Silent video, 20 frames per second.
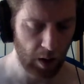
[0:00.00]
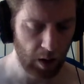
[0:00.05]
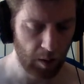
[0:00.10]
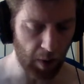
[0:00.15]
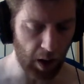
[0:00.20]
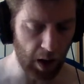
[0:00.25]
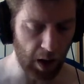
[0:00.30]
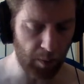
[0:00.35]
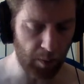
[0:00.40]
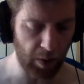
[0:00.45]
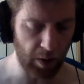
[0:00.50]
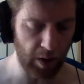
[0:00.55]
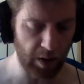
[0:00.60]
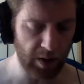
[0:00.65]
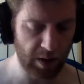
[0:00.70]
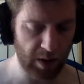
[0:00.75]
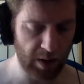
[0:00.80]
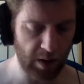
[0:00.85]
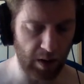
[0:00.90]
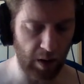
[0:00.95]
my
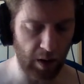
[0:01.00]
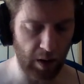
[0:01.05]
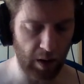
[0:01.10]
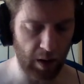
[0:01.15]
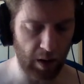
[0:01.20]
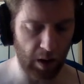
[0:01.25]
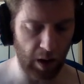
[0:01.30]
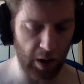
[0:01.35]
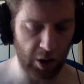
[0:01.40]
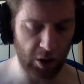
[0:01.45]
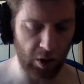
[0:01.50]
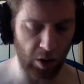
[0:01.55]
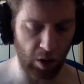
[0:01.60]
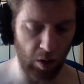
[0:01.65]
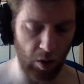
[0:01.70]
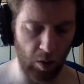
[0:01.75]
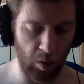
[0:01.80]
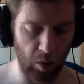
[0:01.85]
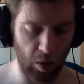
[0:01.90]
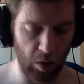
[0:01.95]
lipids, the
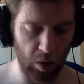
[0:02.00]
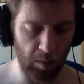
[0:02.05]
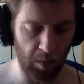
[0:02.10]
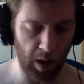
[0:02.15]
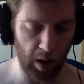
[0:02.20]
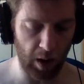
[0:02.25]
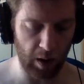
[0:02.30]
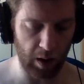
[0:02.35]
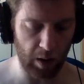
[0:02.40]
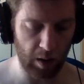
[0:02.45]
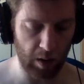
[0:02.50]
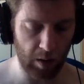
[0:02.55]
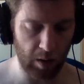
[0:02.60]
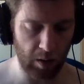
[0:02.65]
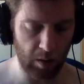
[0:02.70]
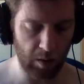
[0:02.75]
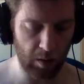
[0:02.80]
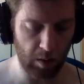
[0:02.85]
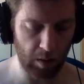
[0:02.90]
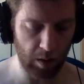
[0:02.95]
cholesterol, or my
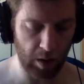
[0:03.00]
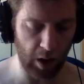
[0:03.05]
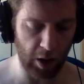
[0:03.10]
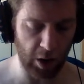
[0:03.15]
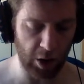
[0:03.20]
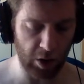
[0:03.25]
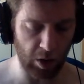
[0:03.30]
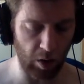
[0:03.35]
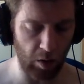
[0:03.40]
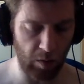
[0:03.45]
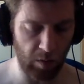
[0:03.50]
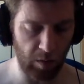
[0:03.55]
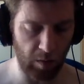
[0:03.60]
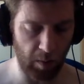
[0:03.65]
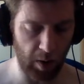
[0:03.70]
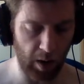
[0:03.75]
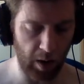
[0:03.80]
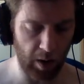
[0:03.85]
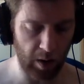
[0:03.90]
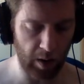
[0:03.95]
cholesterol for
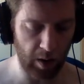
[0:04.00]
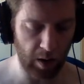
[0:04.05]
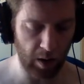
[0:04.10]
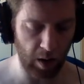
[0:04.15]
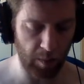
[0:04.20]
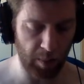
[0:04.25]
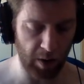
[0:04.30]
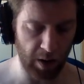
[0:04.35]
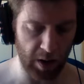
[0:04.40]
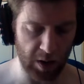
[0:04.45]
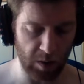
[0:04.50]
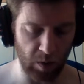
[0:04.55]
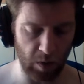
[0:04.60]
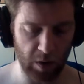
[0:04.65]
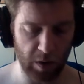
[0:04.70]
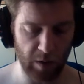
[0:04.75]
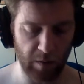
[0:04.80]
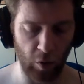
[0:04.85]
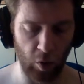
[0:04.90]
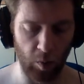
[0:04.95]
my lipids
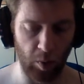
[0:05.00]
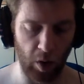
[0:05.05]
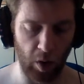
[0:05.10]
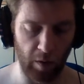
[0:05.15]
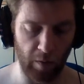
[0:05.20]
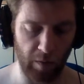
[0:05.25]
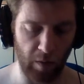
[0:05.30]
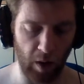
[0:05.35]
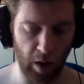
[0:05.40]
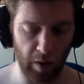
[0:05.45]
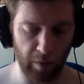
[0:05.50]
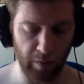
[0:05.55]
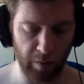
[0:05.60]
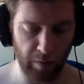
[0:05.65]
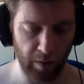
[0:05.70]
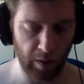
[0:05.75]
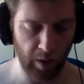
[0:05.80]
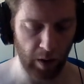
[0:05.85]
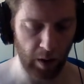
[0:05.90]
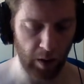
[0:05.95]
was
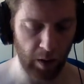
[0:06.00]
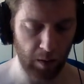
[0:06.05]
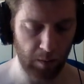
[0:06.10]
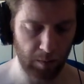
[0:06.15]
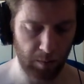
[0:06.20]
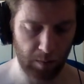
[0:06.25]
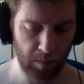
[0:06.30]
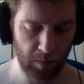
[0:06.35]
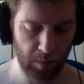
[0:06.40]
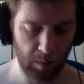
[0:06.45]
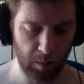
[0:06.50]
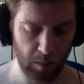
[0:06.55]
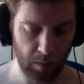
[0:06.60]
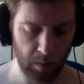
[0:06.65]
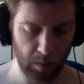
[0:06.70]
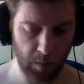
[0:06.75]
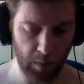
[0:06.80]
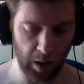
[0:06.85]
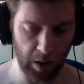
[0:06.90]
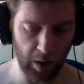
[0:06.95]
4.5,
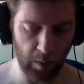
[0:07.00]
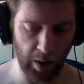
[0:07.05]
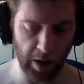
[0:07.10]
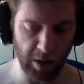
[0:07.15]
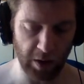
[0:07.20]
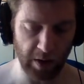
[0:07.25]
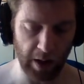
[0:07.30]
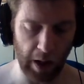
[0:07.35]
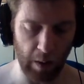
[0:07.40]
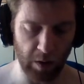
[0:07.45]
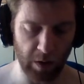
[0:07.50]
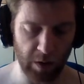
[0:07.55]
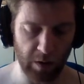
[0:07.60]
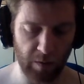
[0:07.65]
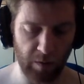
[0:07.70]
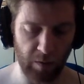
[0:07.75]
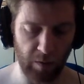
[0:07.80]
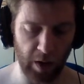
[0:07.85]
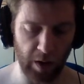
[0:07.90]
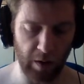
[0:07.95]
and the range of that was
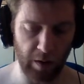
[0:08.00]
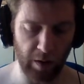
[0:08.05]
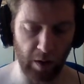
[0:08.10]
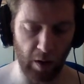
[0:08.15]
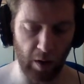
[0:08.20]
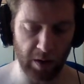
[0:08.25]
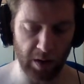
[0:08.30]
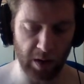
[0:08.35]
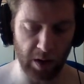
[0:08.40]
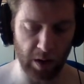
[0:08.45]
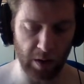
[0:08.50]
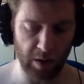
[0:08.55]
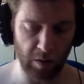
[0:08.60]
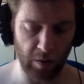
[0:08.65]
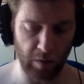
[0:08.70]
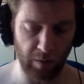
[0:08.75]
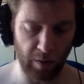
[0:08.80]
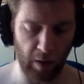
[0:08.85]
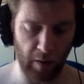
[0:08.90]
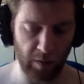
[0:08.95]
330 to
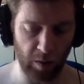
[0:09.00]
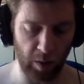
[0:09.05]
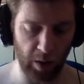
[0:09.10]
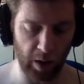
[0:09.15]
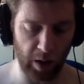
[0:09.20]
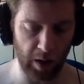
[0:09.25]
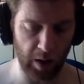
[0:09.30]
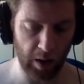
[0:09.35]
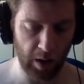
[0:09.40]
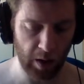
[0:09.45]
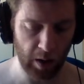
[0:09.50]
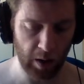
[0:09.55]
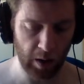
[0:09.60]
520,